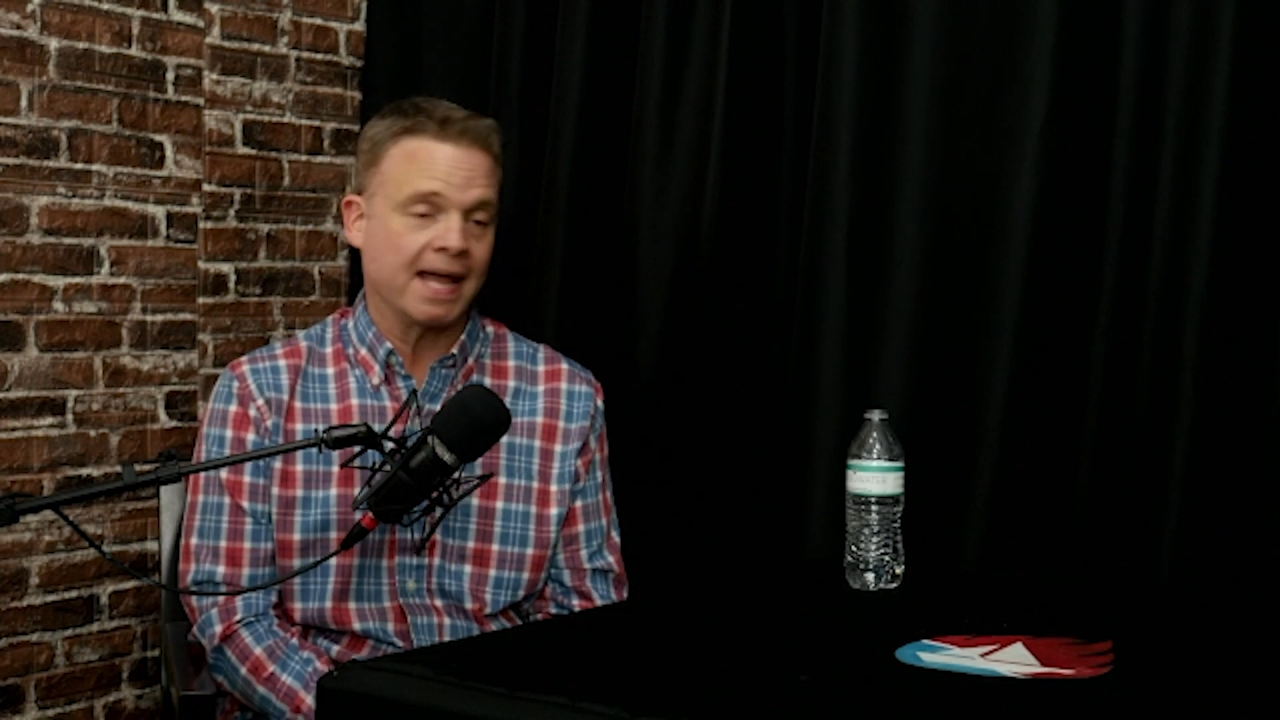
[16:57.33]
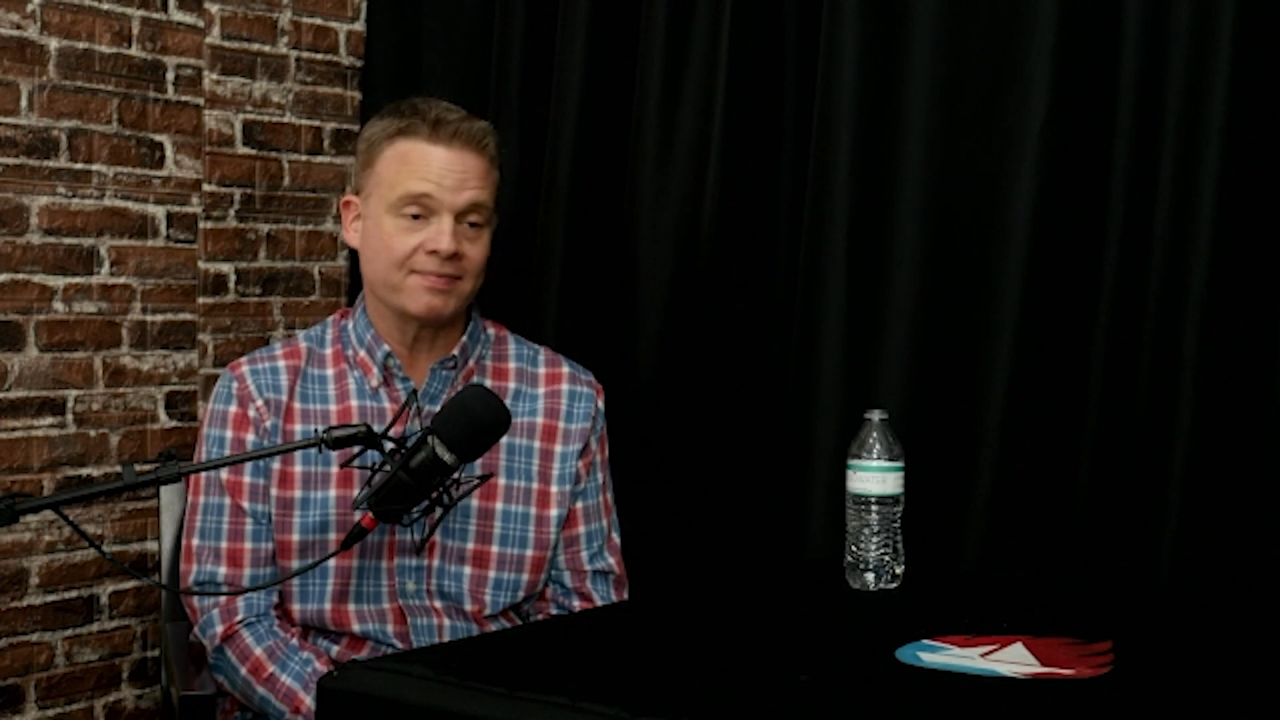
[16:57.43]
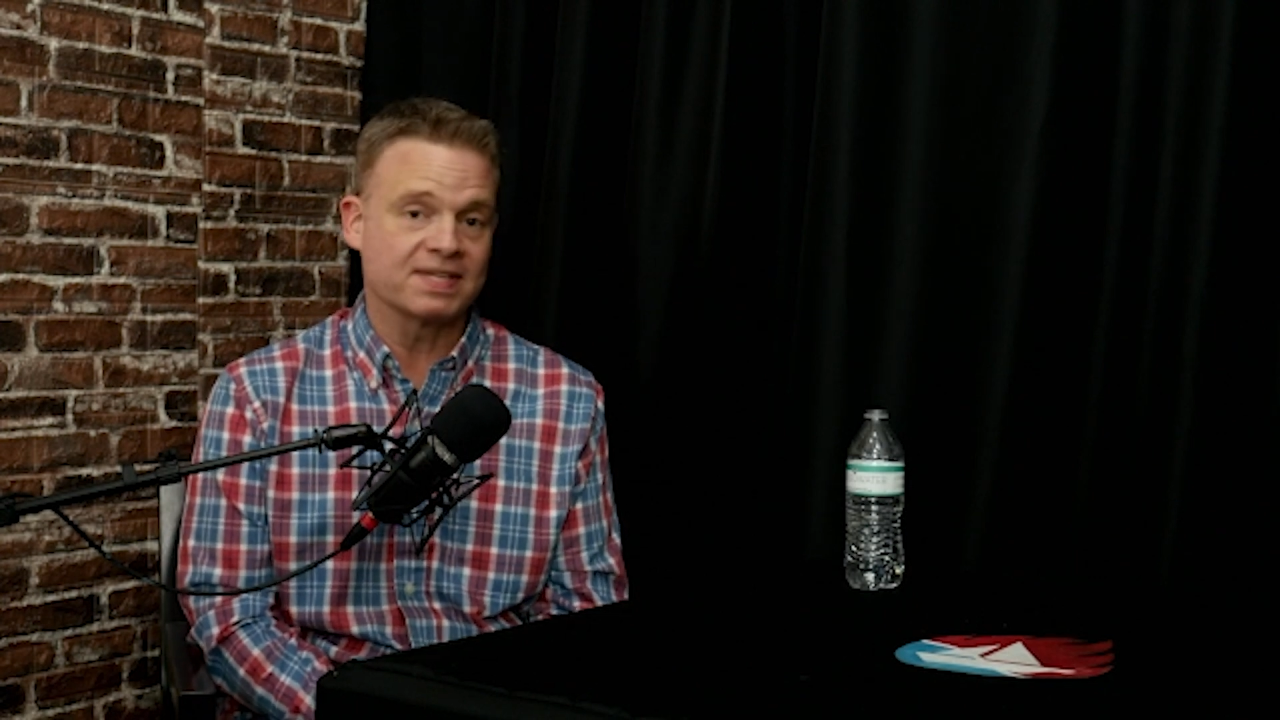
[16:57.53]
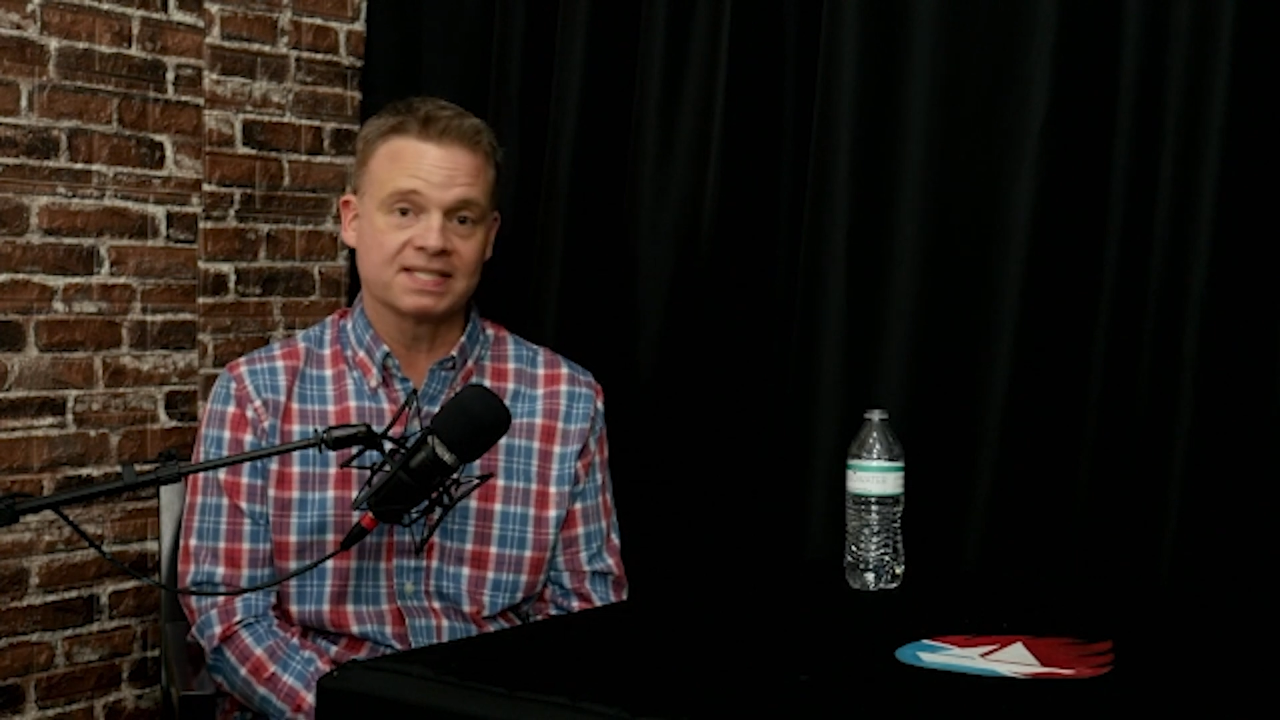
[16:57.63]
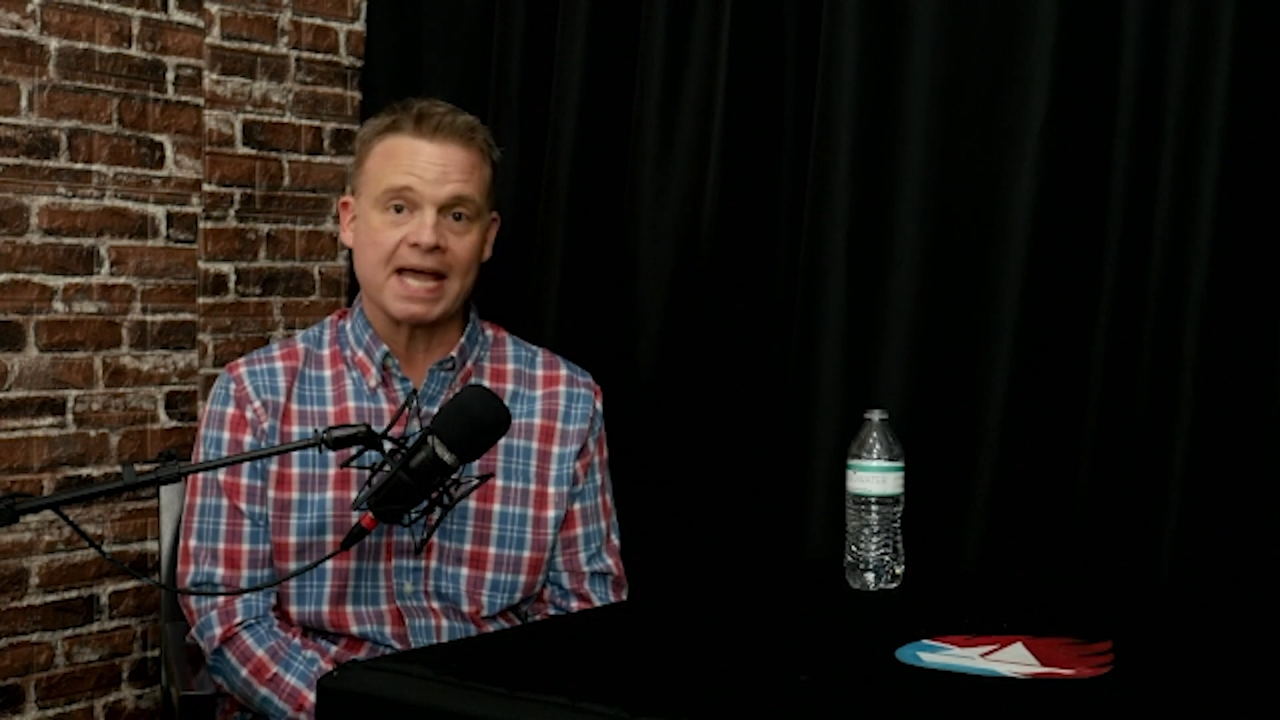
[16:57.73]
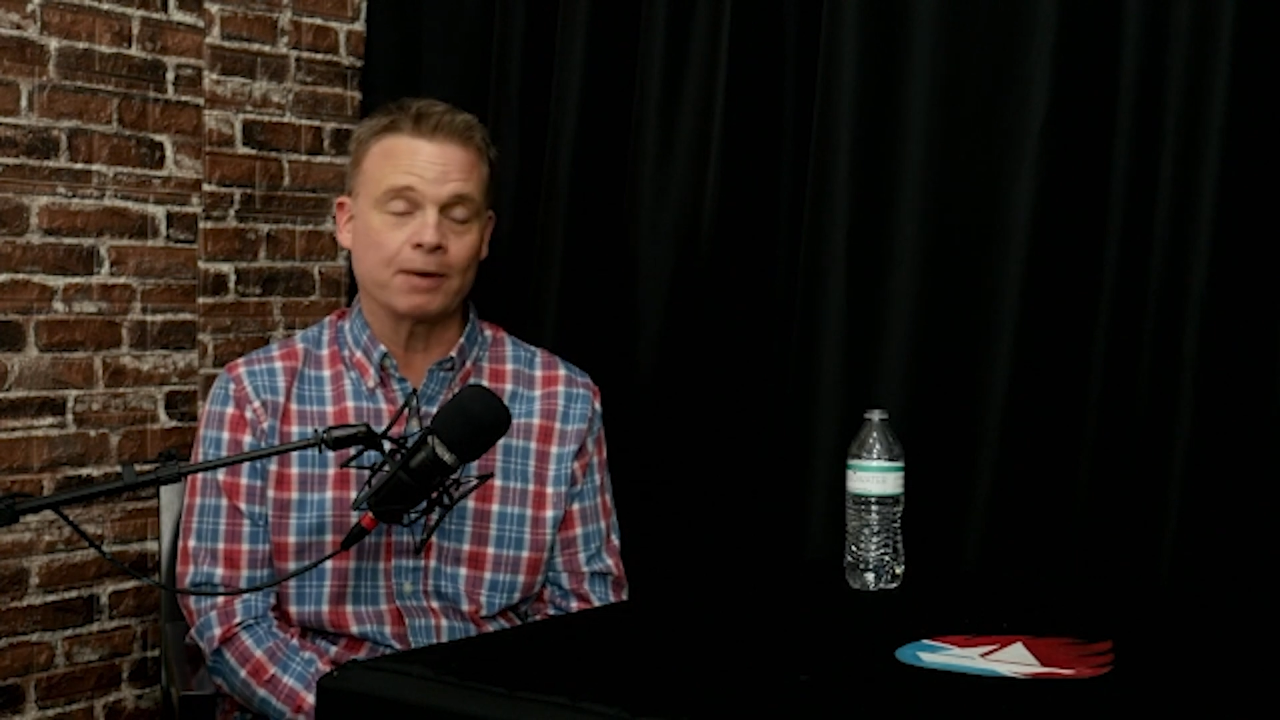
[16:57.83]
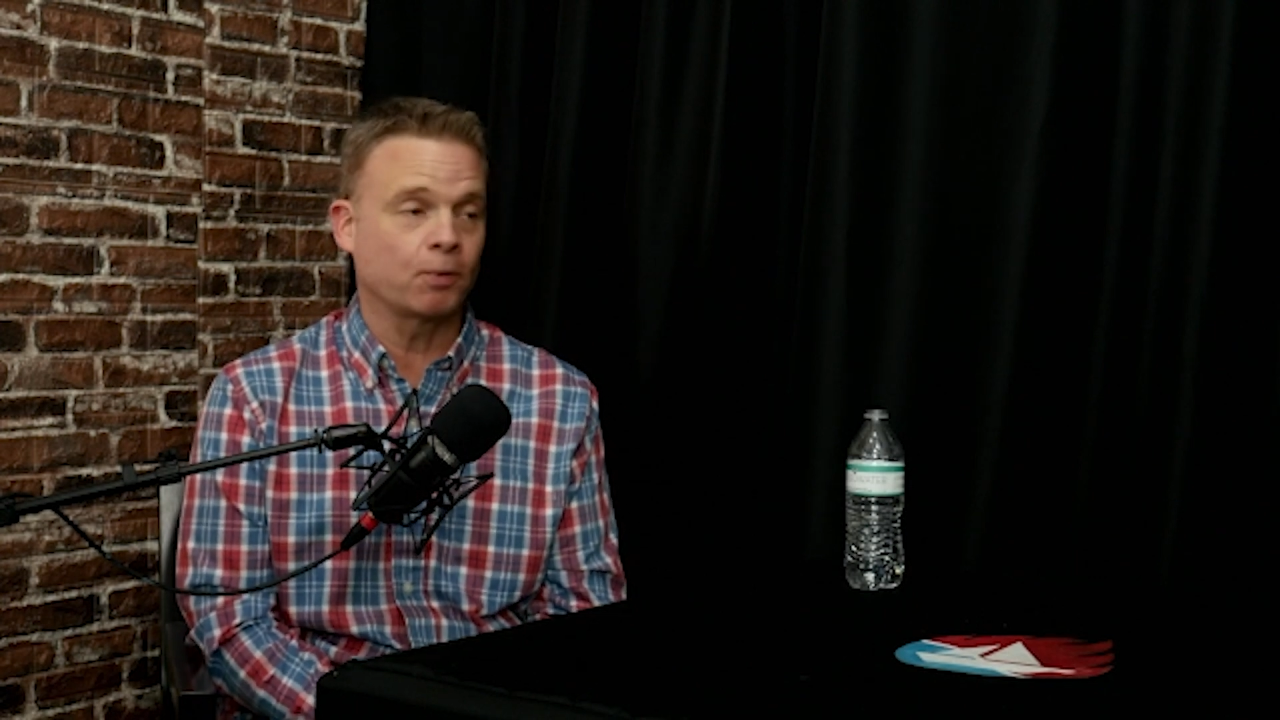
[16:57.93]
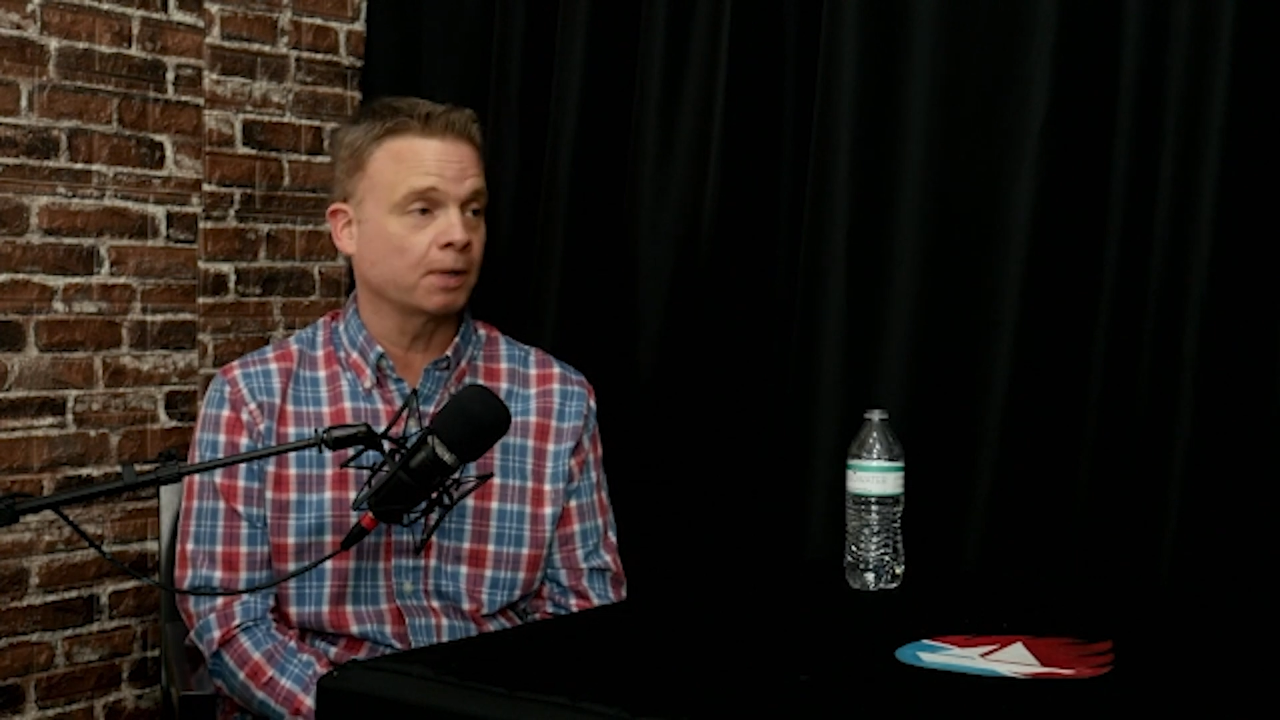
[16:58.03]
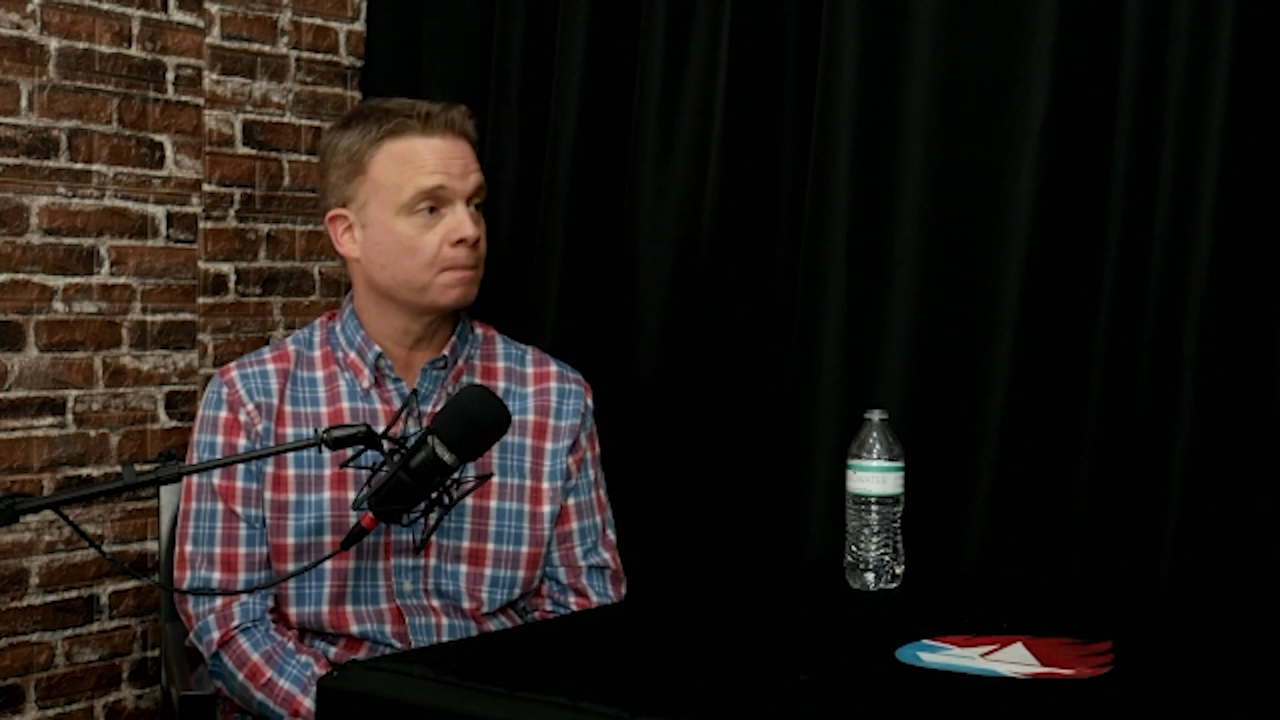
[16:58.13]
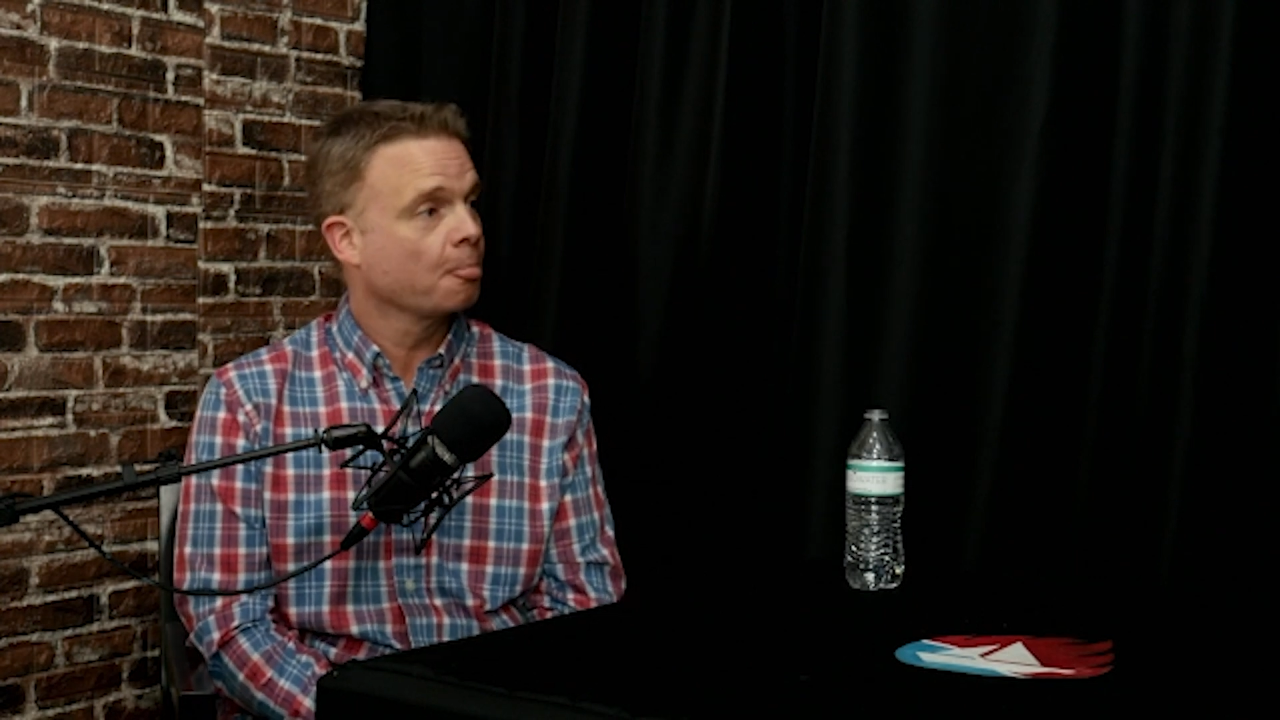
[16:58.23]
of have this knack
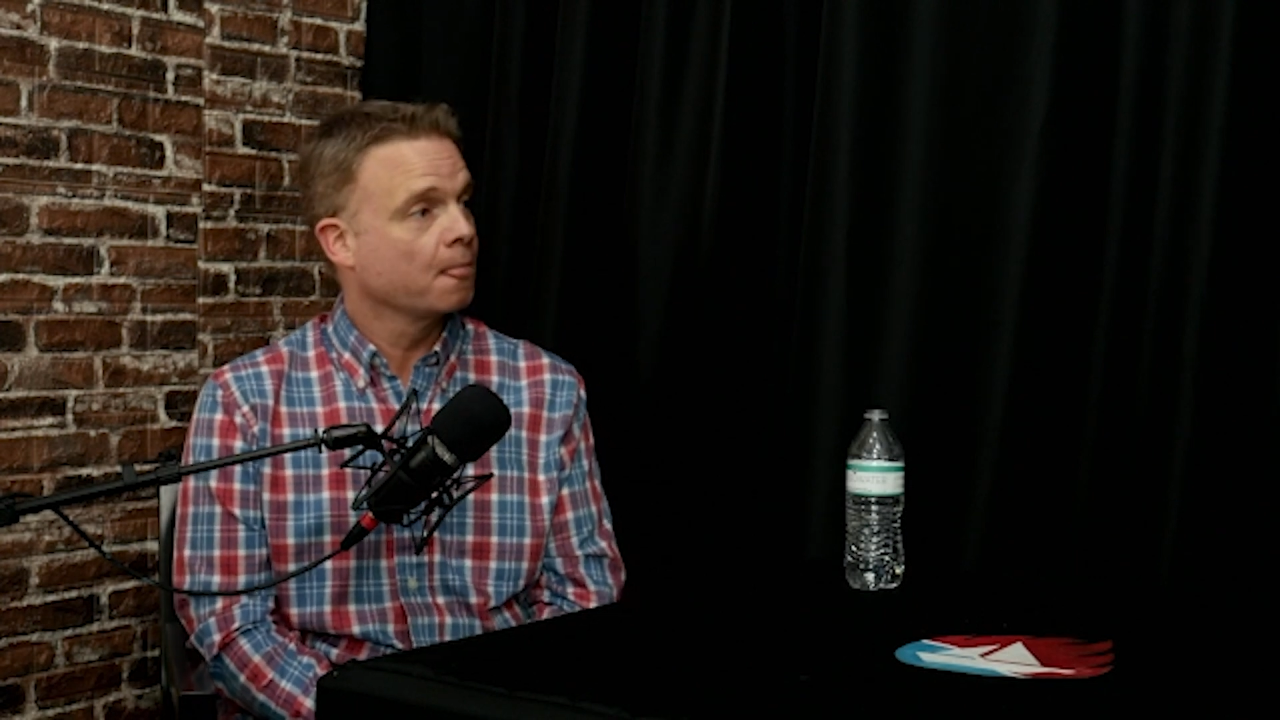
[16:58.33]
where